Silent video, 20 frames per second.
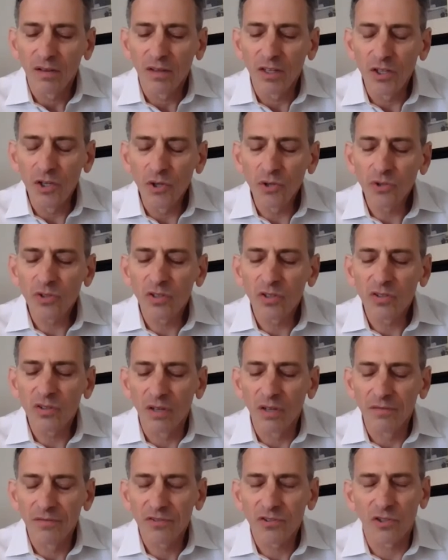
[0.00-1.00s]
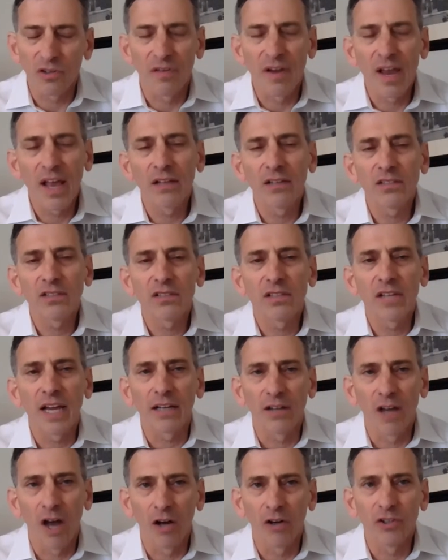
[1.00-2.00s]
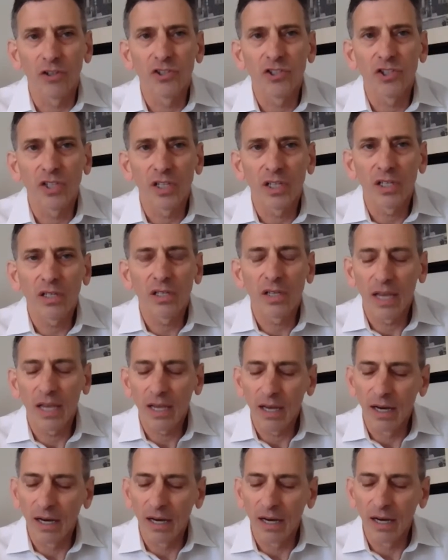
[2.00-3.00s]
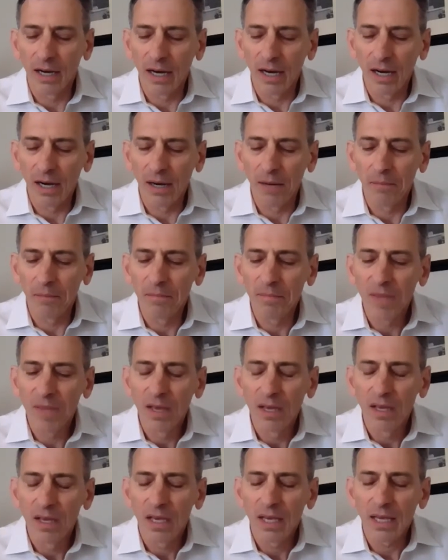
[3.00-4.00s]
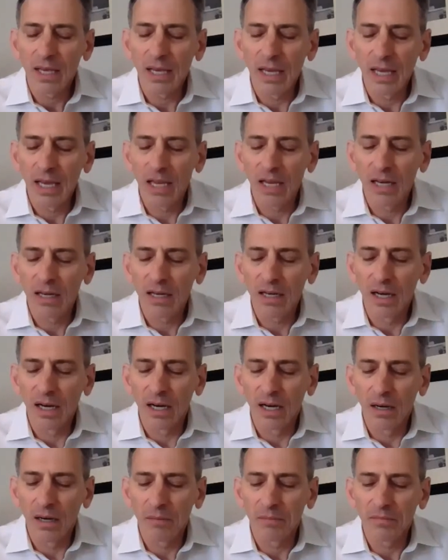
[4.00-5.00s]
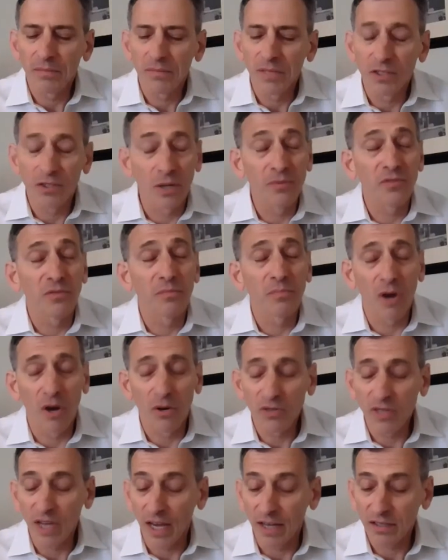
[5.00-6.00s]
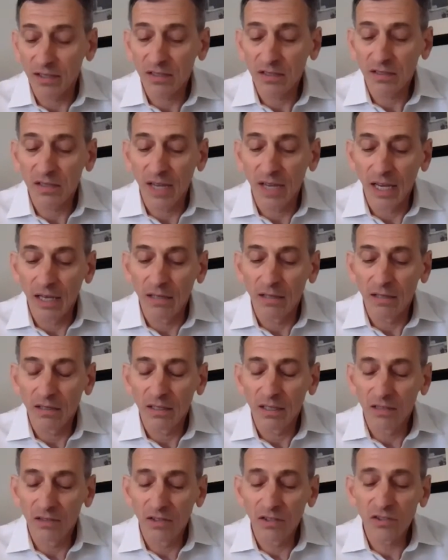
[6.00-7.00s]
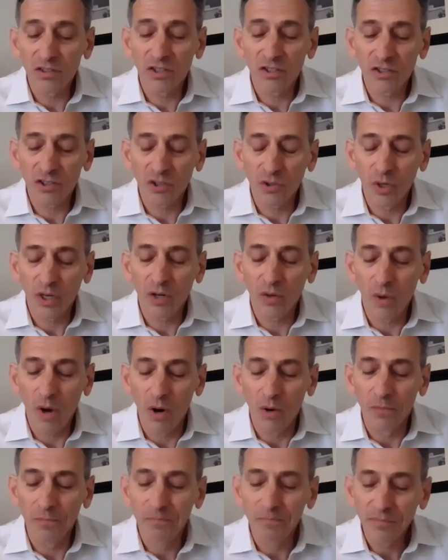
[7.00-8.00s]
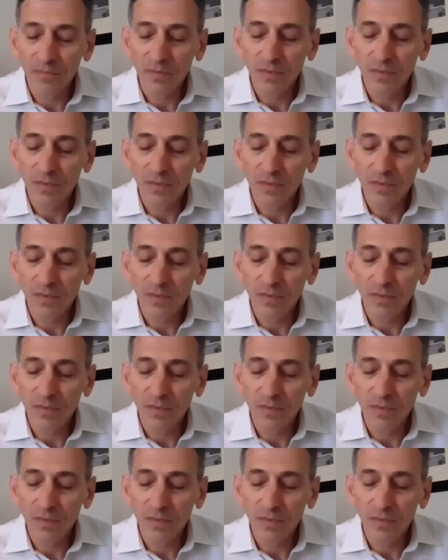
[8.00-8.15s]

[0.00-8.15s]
the uses of surveillance technology um, in, um, in terms of protests. And it, this is just a quick quote.